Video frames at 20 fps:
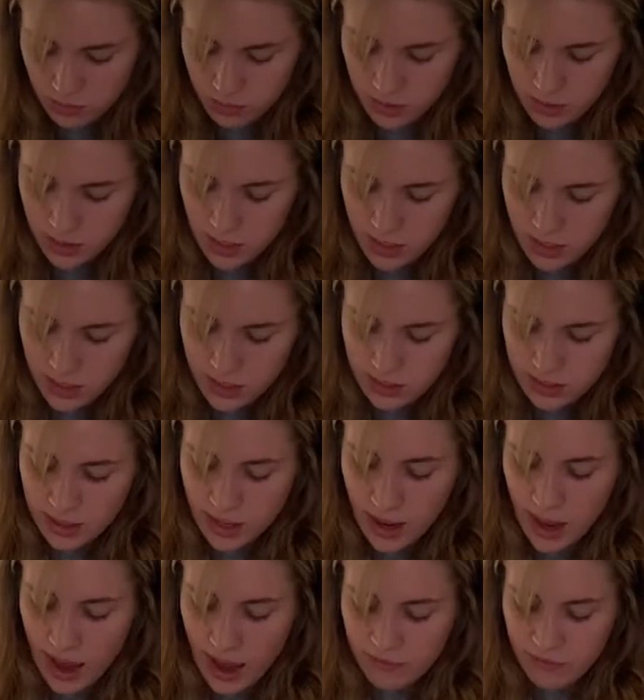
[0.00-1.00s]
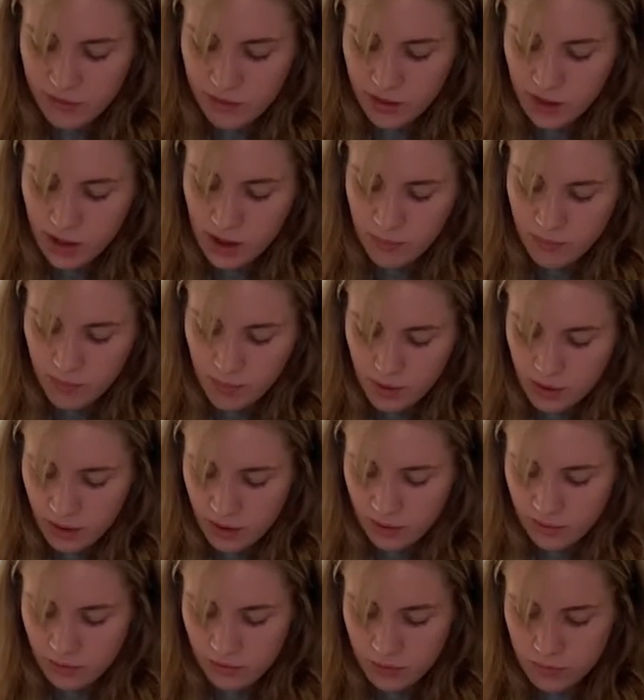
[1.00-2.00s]
Then it's 1/2 cup
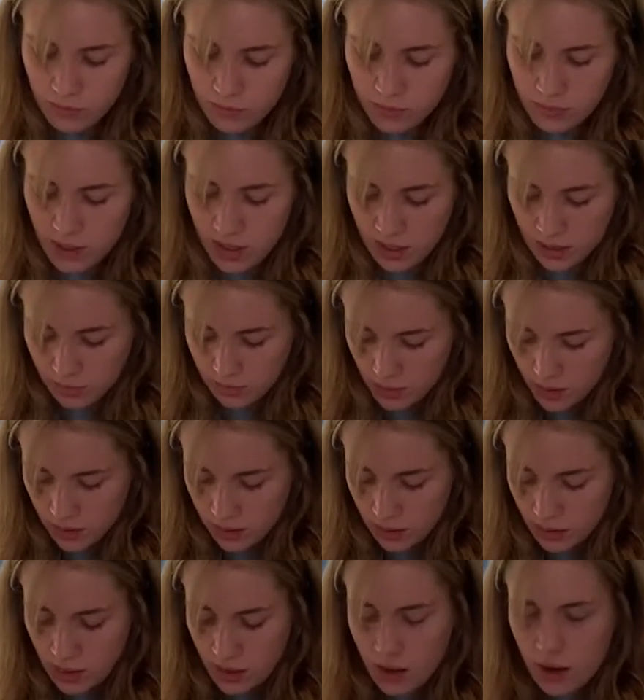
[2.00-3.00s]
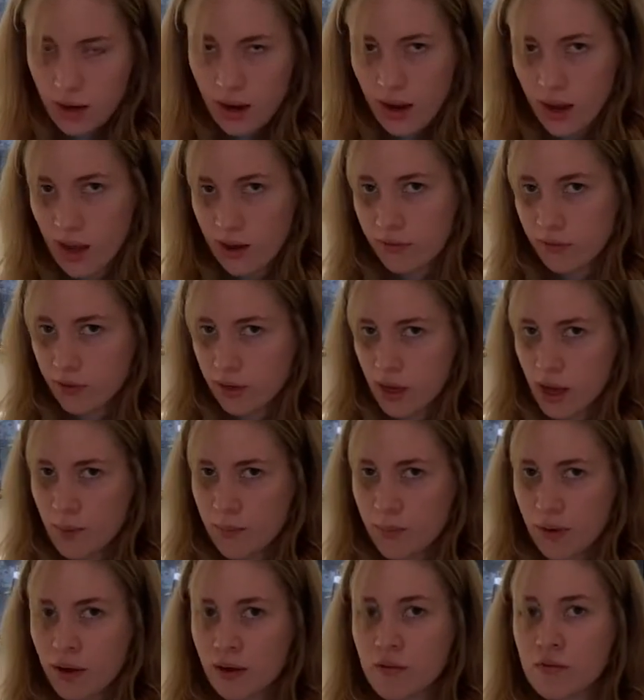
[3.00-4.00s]
of peanut butter, 1/2
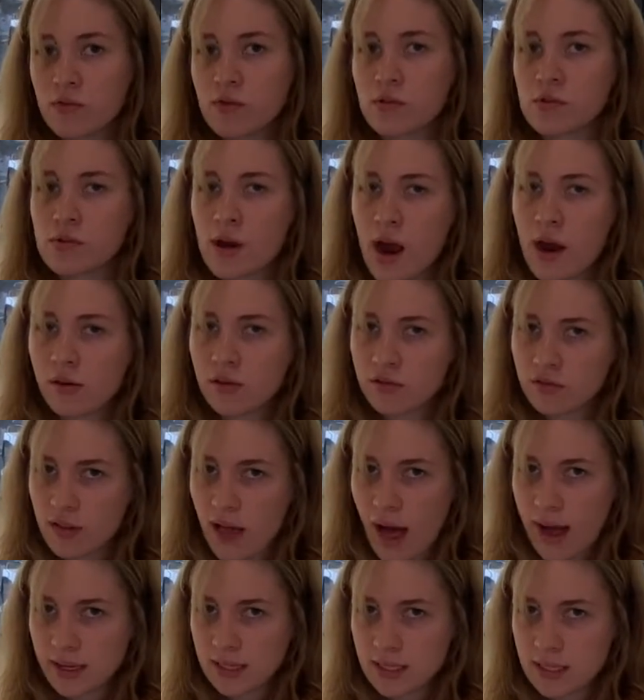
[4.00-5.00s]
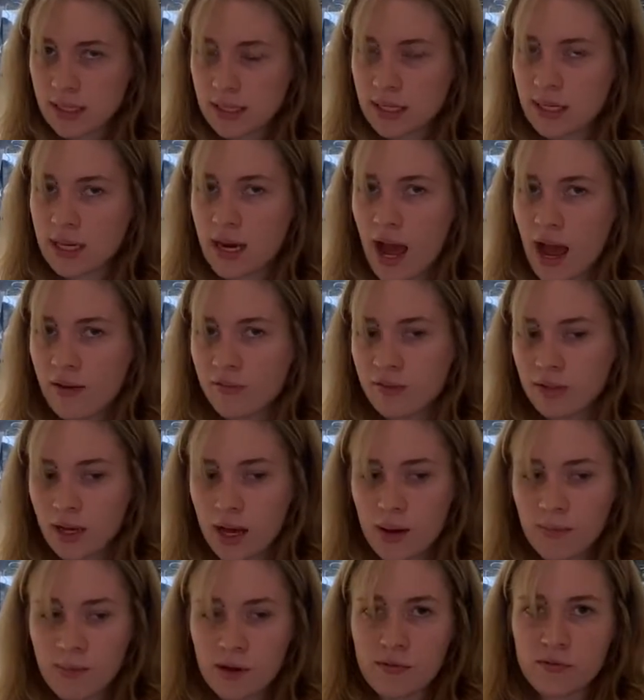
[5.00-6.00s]
cup of ground flax seed, and 1/2
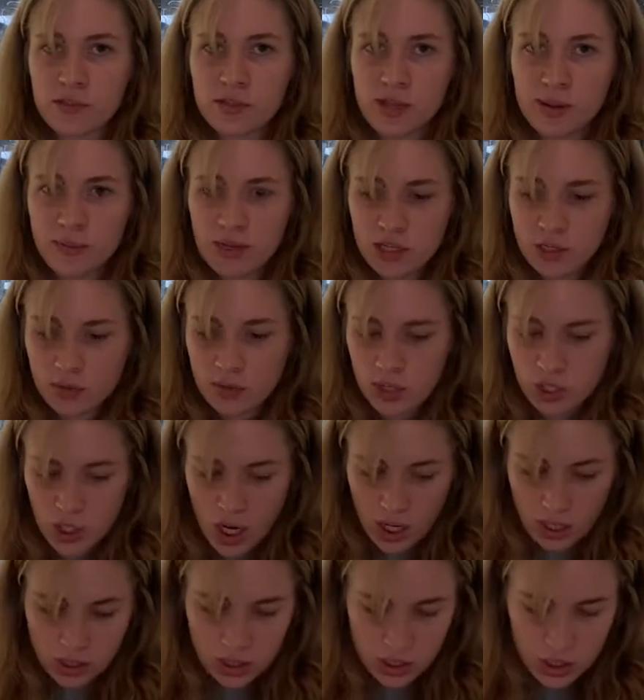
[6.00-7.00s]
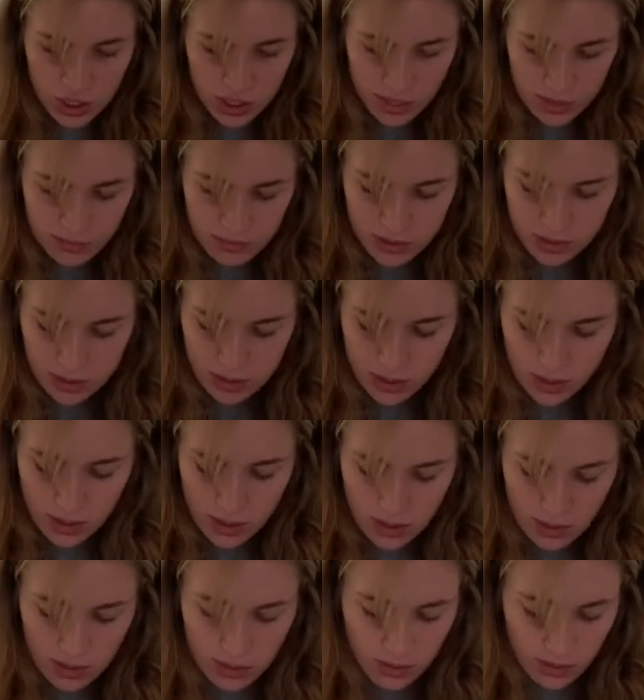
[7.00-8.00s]
cup of semi-sweet chocolate chips.
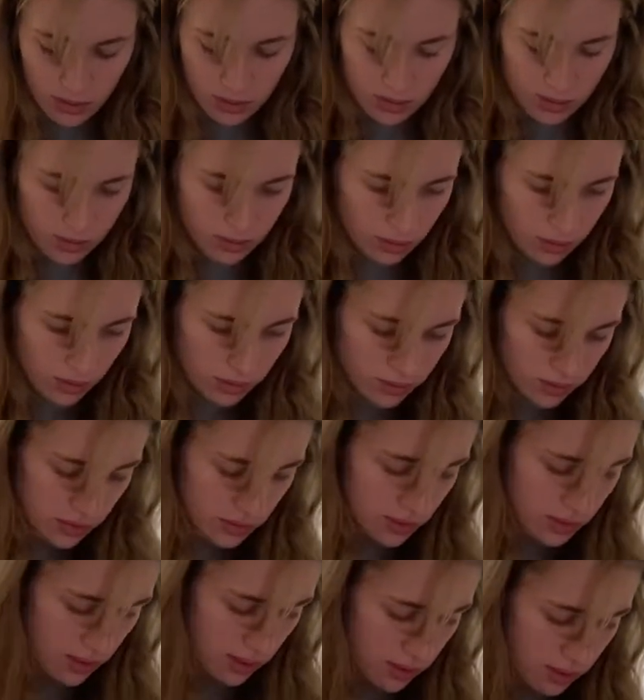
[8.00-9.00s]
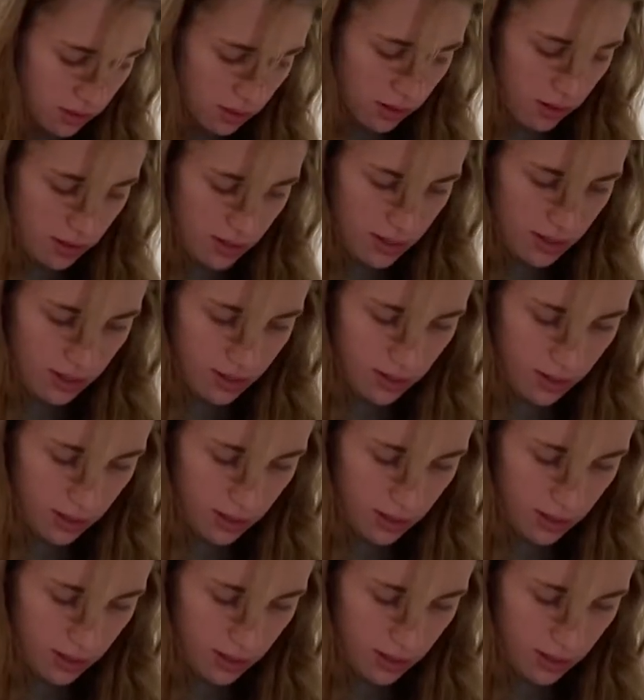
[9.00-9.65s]
All of those things are already in